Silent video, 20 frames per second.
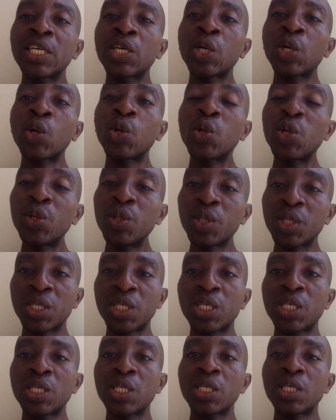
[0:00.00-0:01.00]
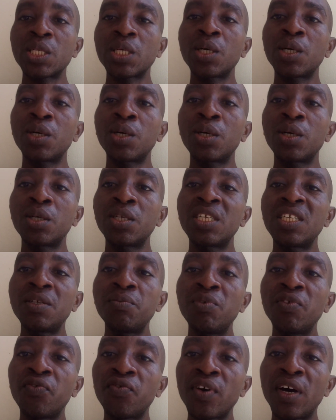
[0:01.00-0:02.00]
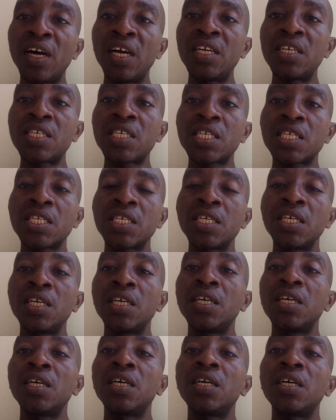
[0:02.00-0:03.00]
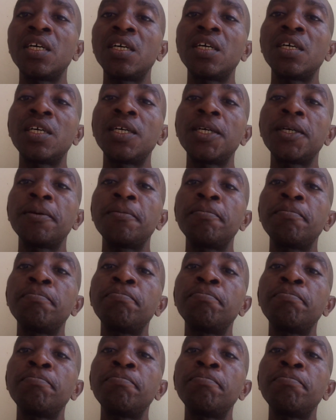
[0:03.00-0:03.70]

connotes or typifies a